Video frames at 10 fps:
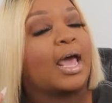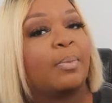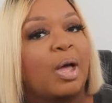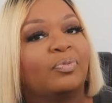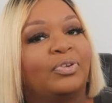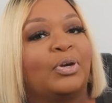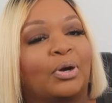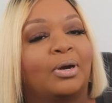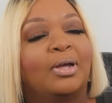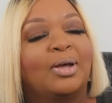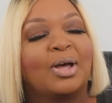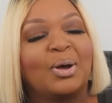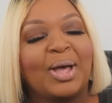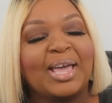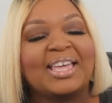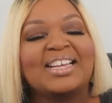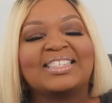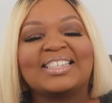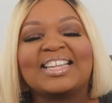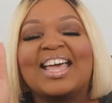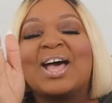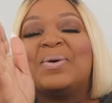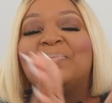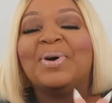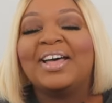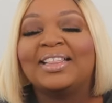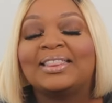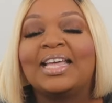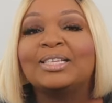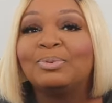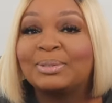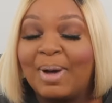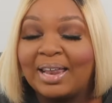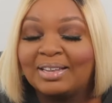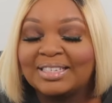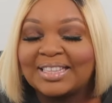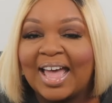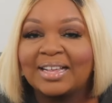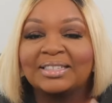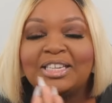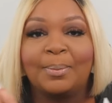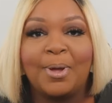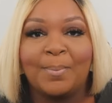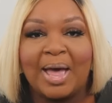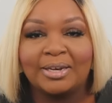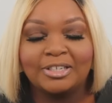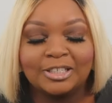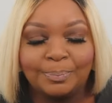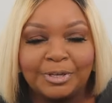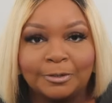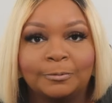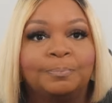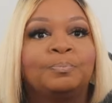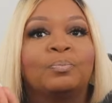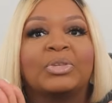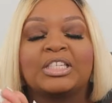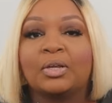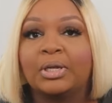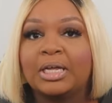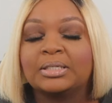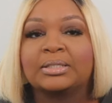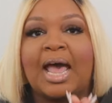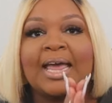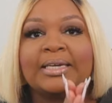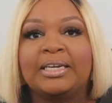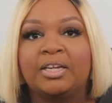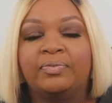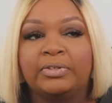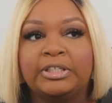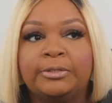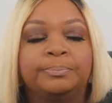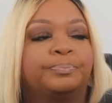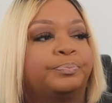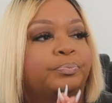got them off in there. Okay, cousins? But that was my little style tip and my little spiel. So cousins, I definitely,